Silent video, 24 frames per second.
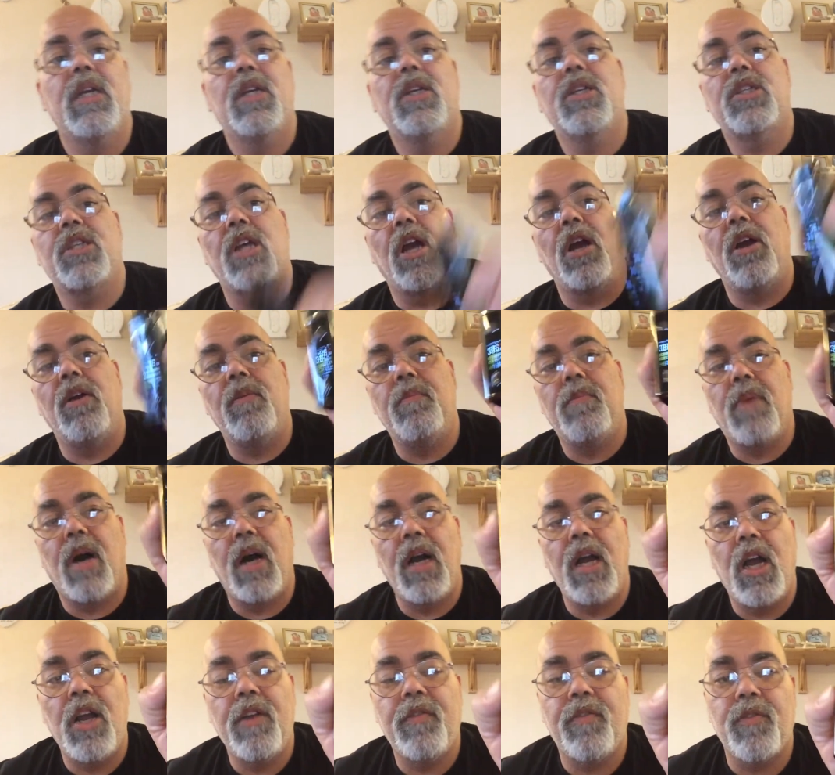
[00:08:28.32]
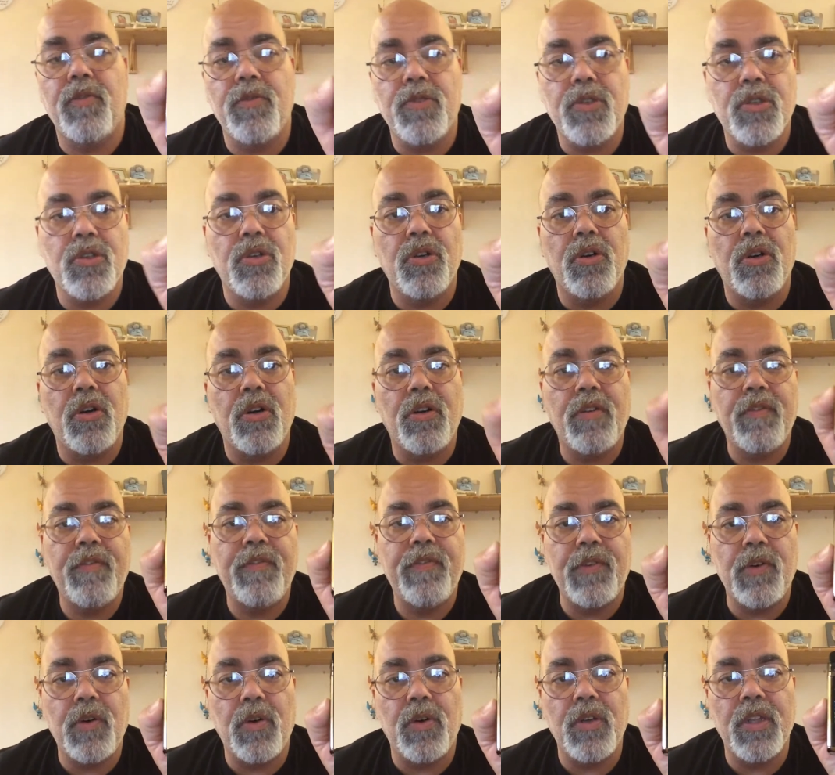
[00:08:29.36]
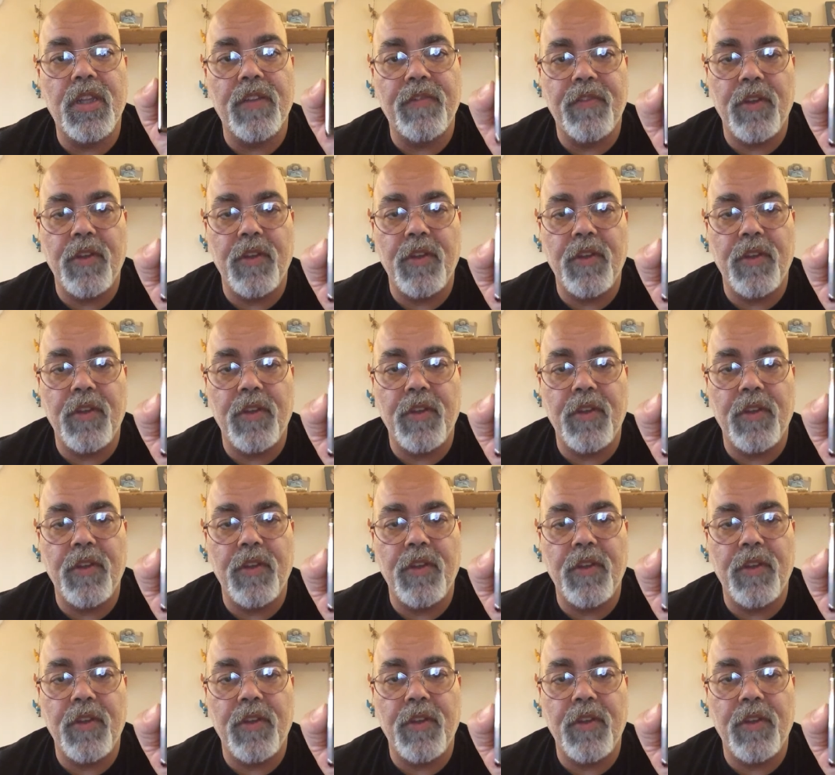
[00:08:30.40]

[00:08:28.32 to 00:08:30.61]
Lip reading: So my overall score for the